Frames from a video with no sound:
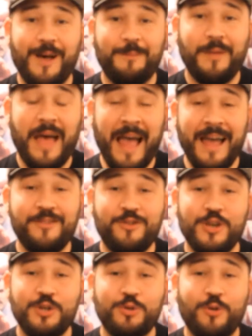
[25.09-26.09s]
up,
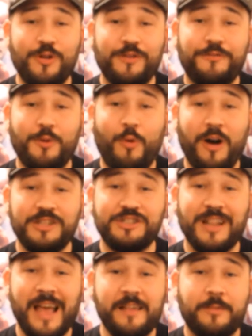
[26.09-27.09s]
as usual, if you
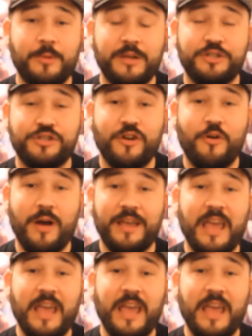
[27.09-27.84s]
watched last week's show,